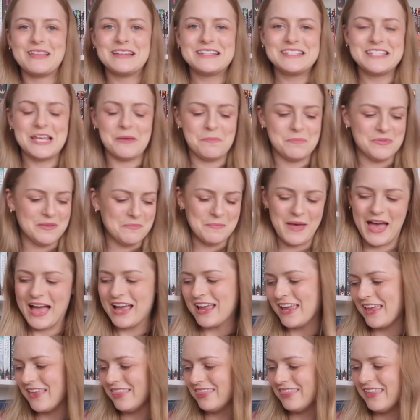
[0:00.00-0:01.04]
tip them
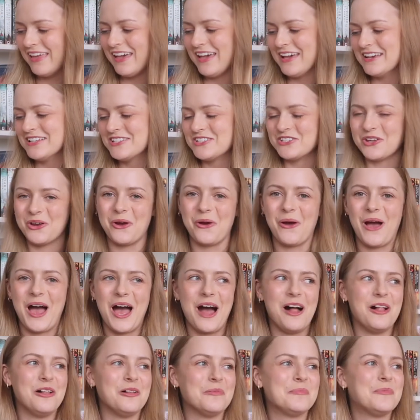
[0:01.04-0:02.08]
back in there. So
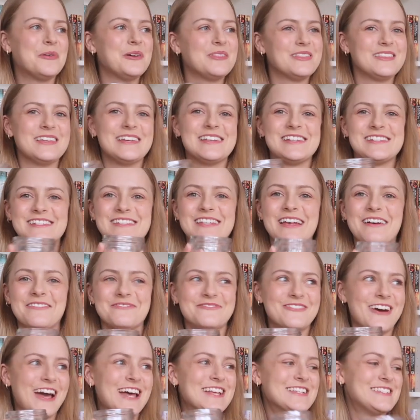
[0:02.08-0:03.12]
I'll put this
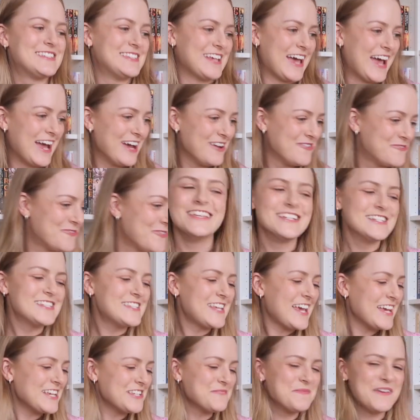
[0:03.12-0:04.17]
somewhere safe. This
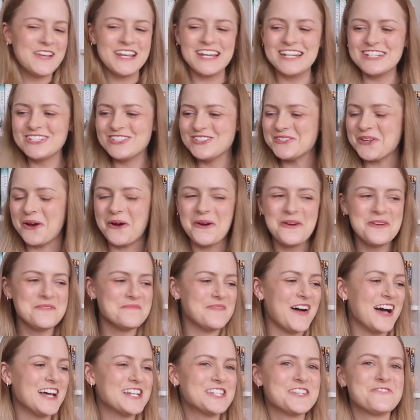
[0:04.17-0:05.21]
has been so
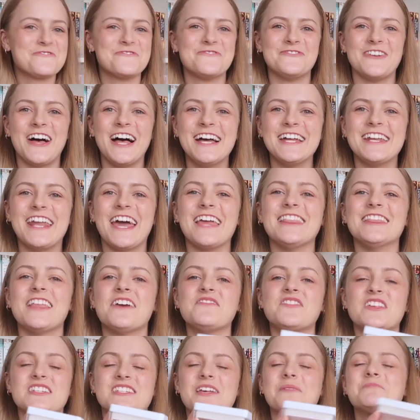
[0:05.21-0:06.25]
much fun. I
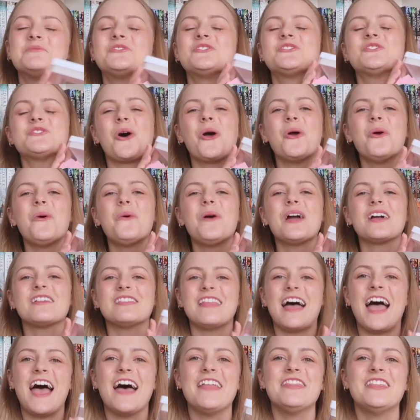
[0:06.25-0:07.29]
love this. I'm so
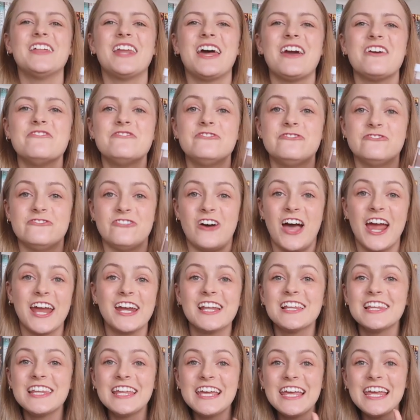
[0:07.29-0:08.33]
glad that I've
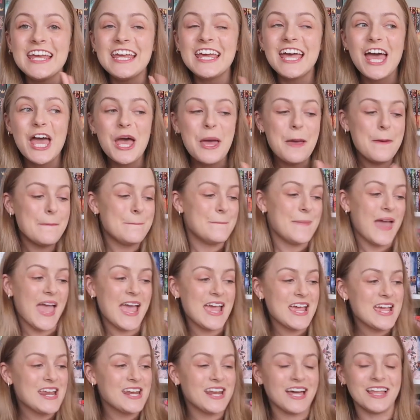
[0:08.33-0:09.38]
finally
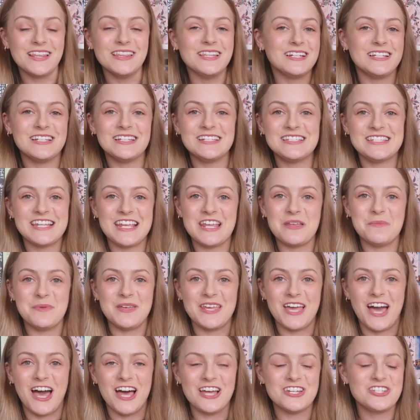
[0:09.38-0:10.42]
made a little
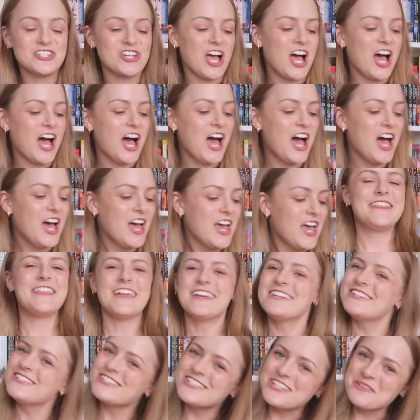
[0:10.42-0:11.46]
TBR jar.
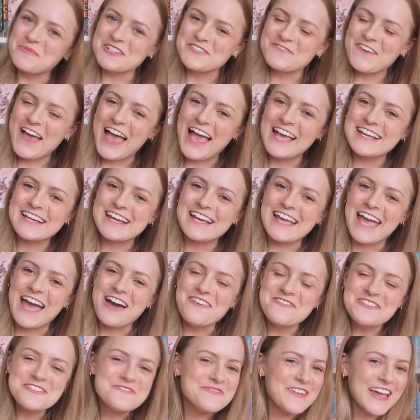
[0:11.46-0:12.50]
Thank you so much for hanging out
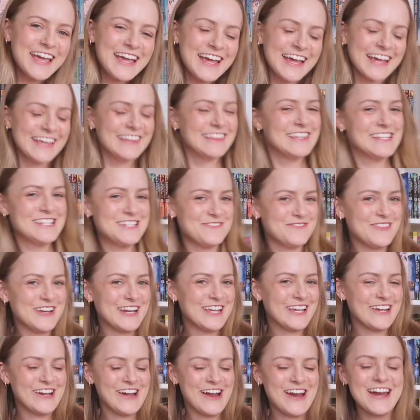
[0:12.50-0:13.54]
with me in this
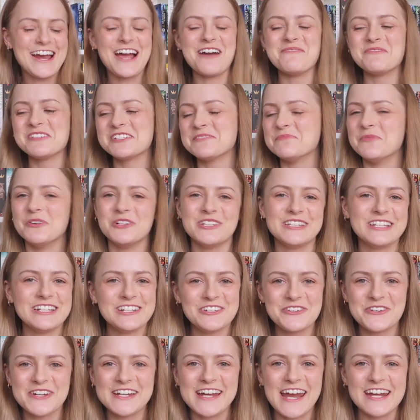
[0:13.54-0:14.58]
video. I'm a small little
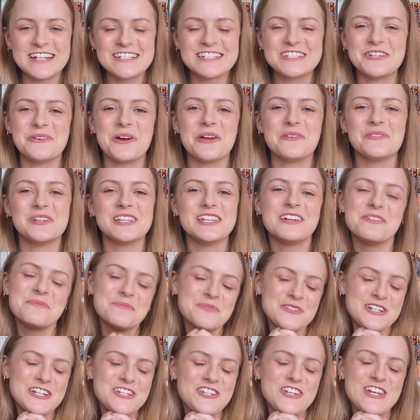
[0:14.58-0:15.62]
creator, so I really
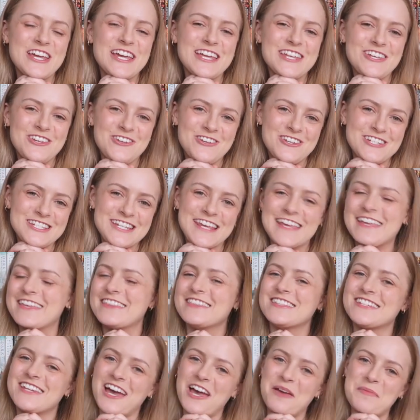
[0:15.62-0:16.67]
appreciate you taking
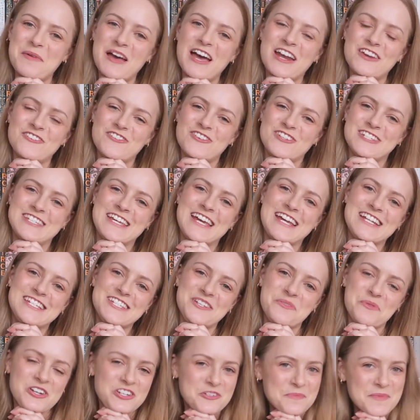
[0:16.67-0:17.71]
the time out of your day
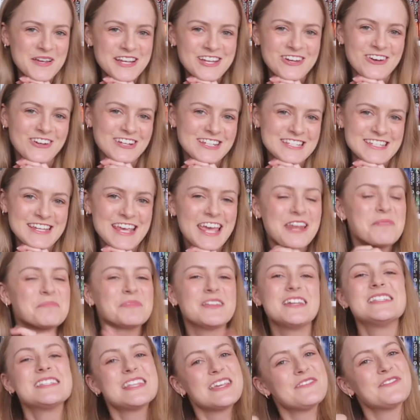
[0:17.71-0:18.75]
to watch my content.
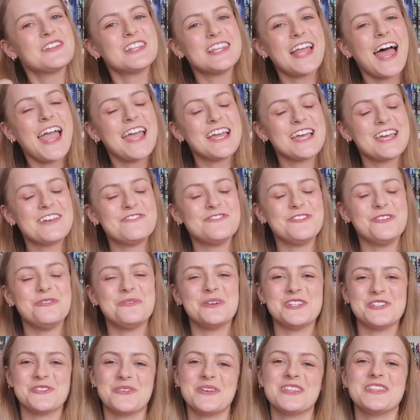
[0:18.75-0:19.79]
Please leave a like if you
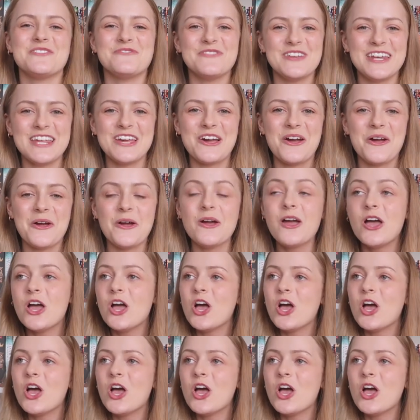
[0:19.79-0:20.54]
enjoyed the video.